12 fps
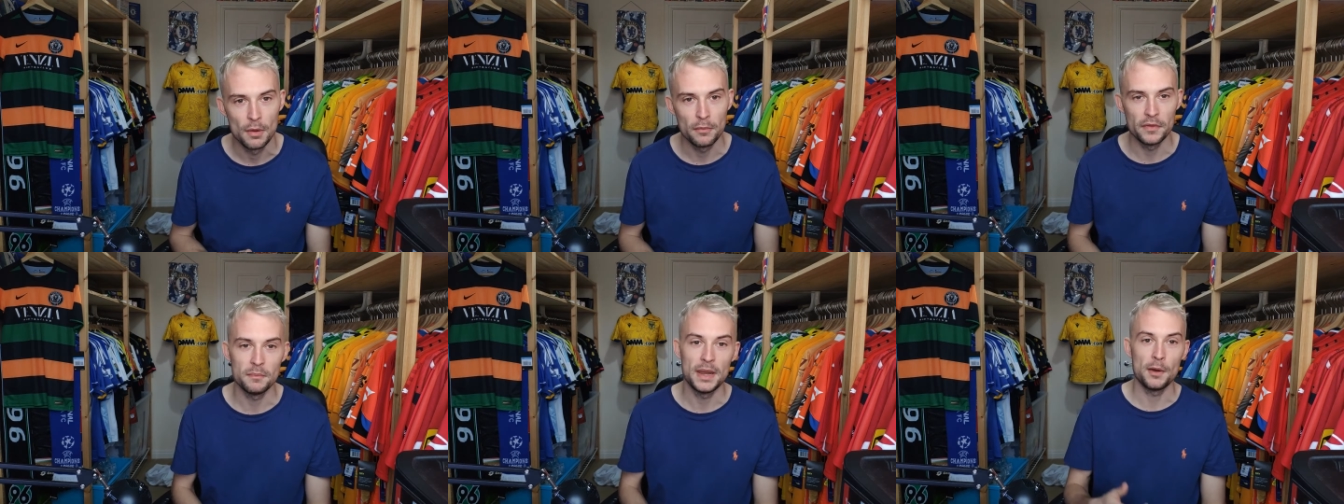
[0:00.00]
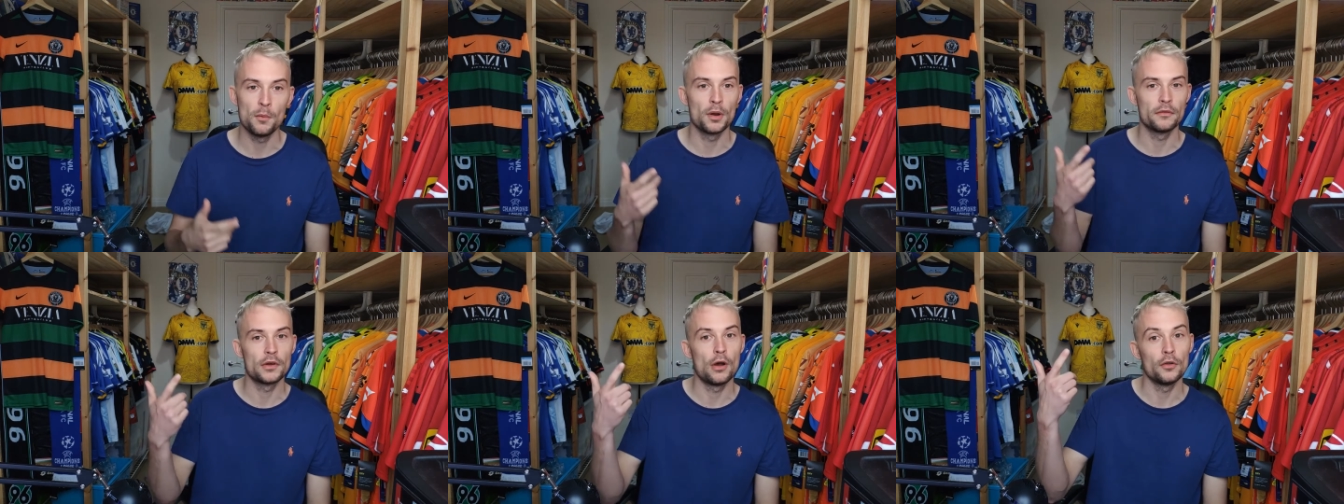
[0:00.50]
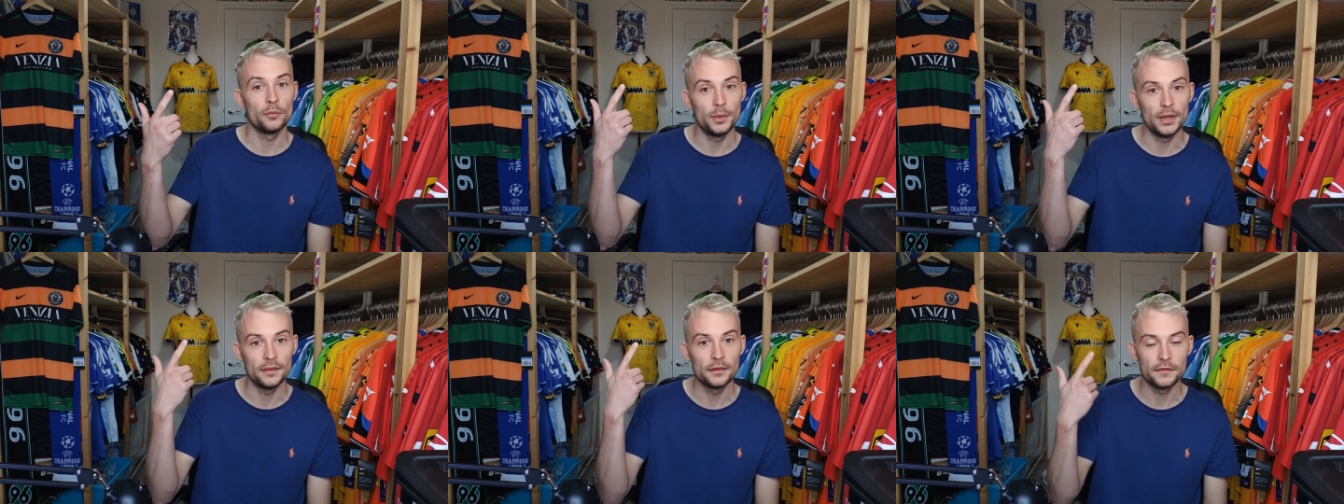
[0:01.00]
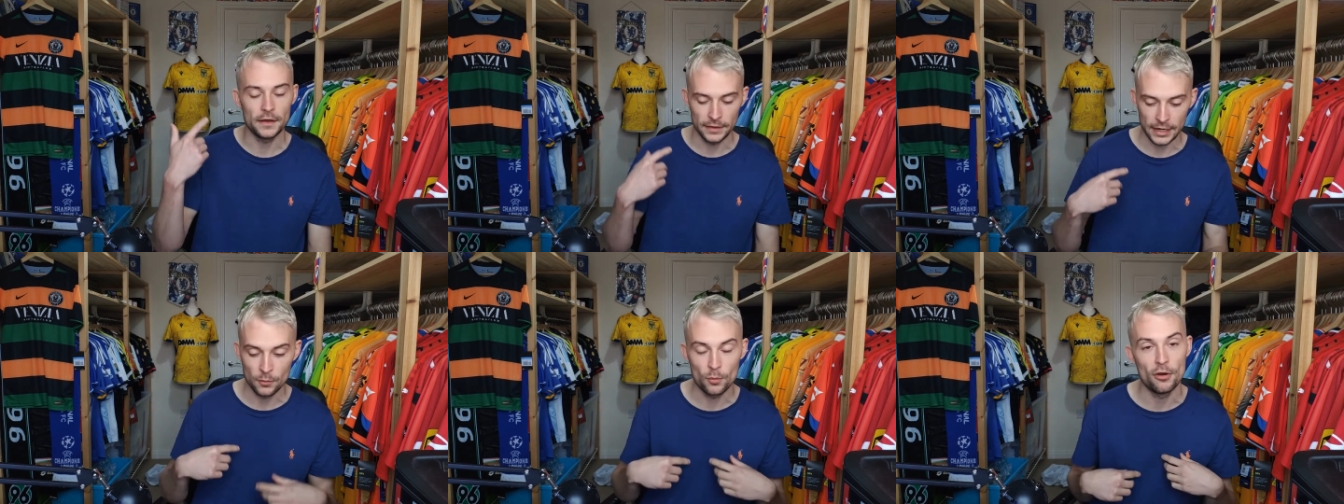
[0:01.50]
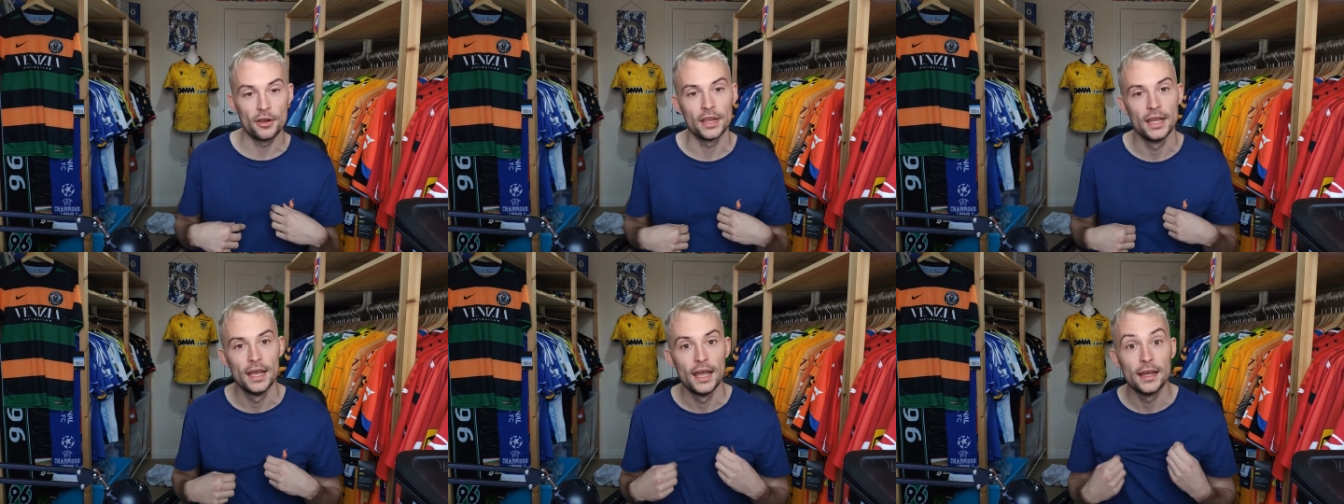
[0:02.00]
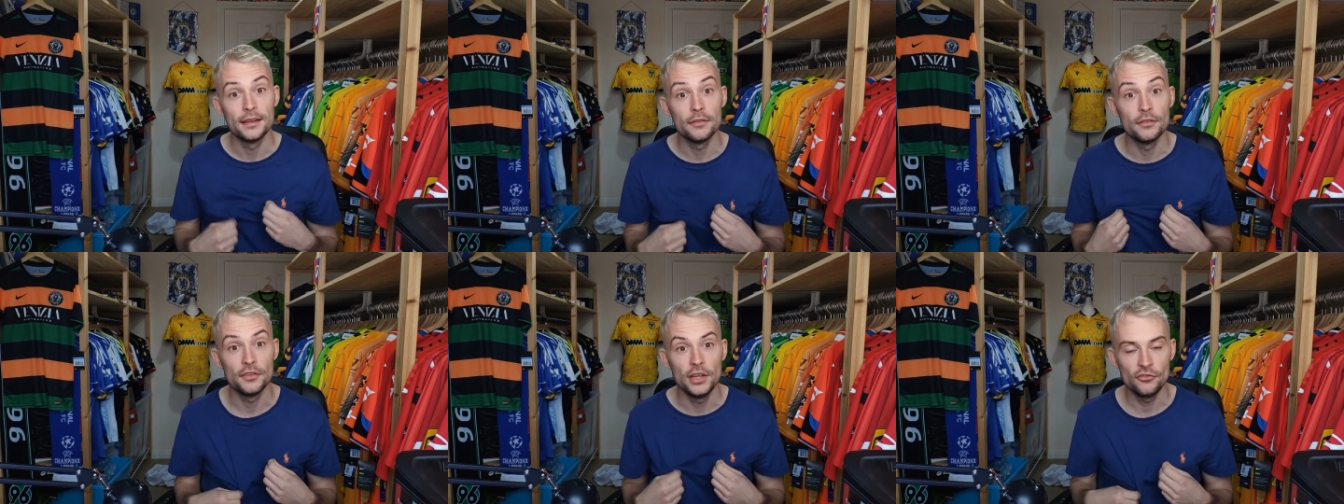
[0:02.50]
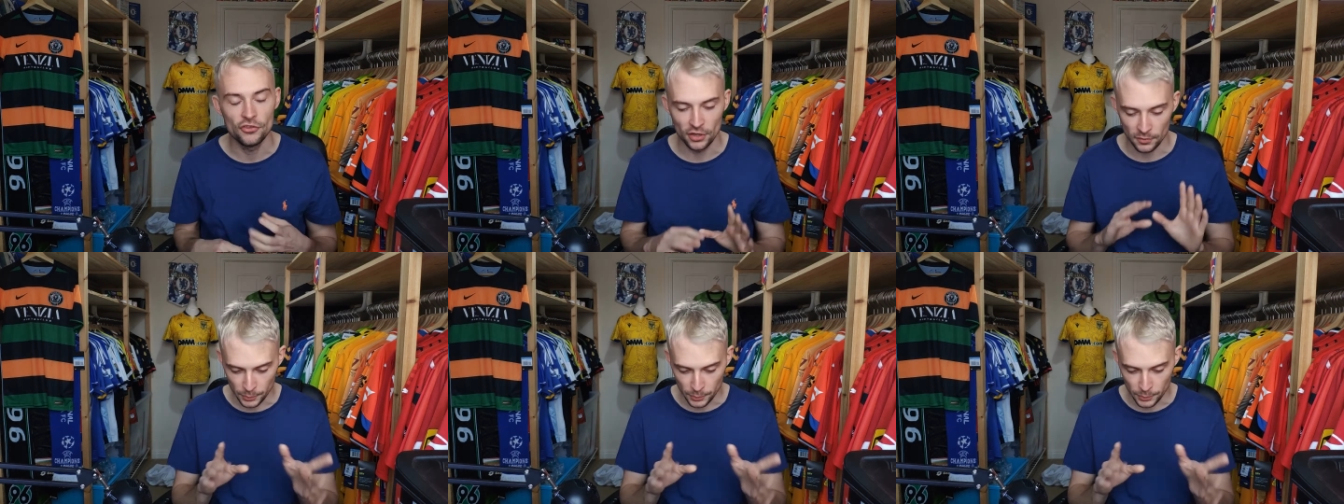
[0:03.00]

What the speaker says: with the main one, of course, being the fact that I'm wearing a different t-shirt.